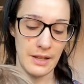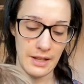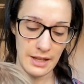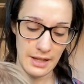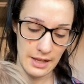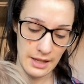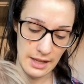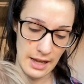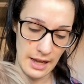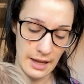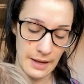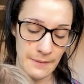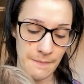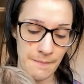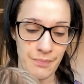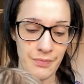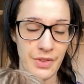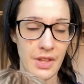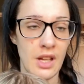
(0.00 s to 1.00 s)
Yeah.
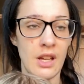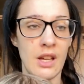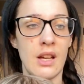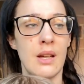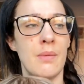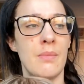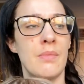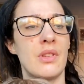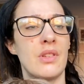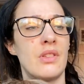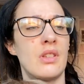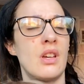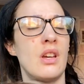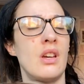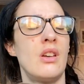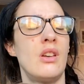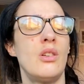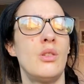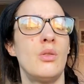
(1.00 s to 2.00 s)

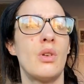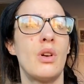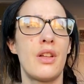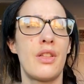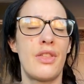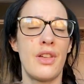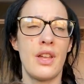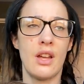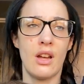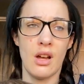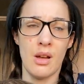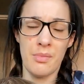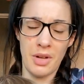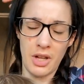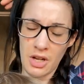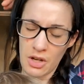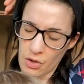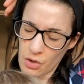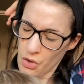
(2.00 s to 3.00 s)
So I think I'm
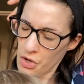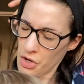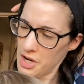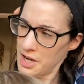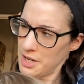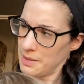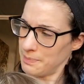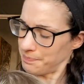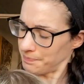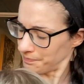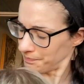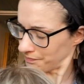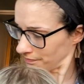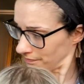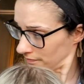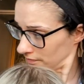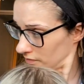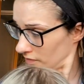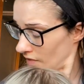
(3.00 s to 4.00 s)
going to try and
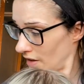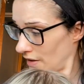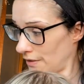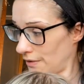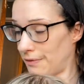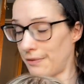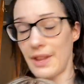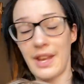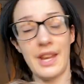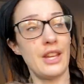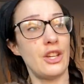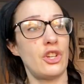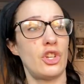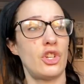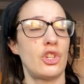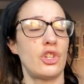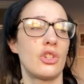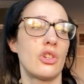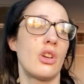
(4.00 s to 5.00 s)

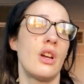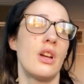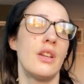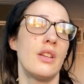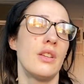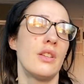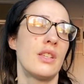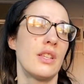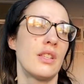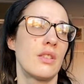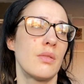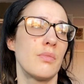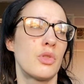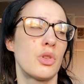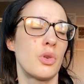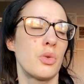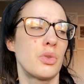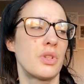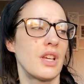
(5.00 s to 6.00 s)
finish. I did some
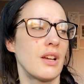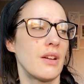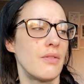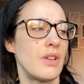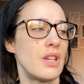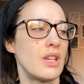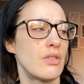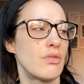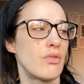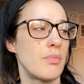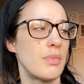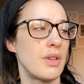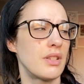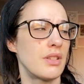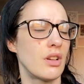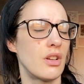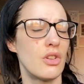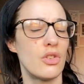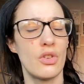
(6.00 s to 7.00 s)
sorting out of Edie's room here, so
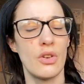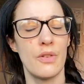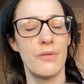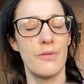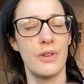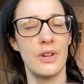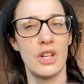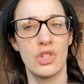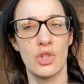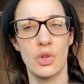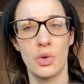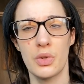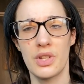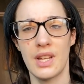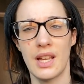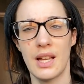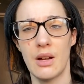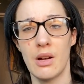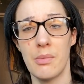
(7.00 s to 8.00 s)
I'm going to try and finish
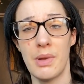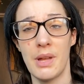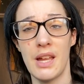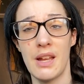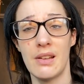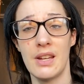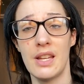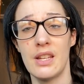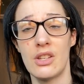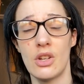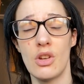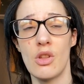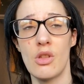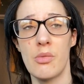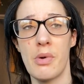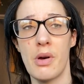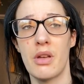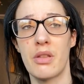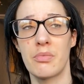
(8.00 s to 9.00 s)
sorting it up here. I need to do the
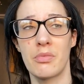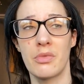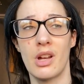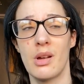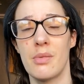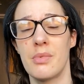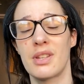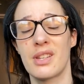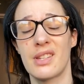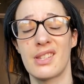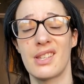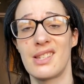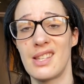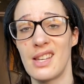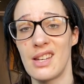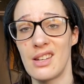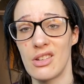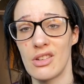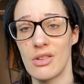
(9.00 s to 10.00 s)
bathroom cupboard because I
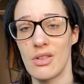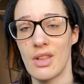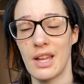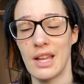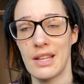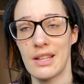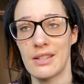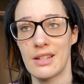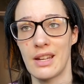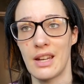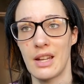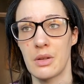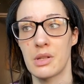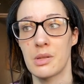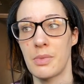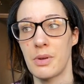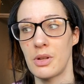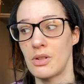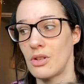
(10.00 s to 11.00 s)
didn't do that yesterday. I was
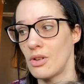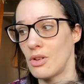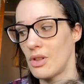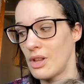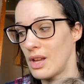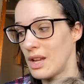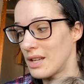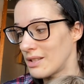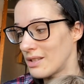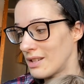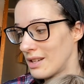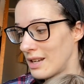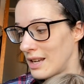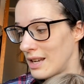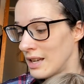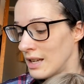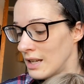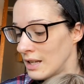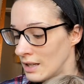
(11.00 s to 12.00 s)
supposed to do that yesterday.
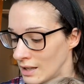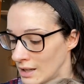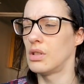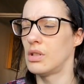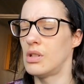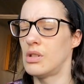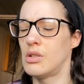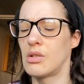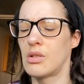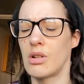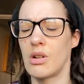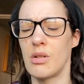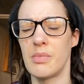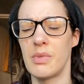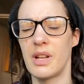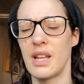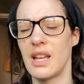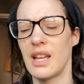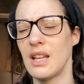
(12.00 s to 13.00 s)
Oh God,
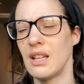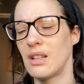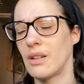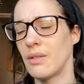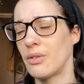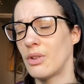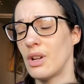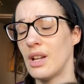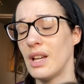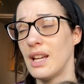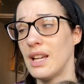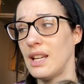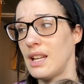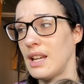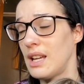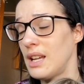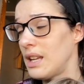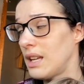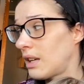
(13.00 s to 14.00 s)
my head. I've got a
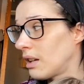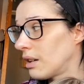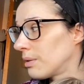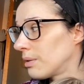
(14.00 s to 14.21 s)
headache.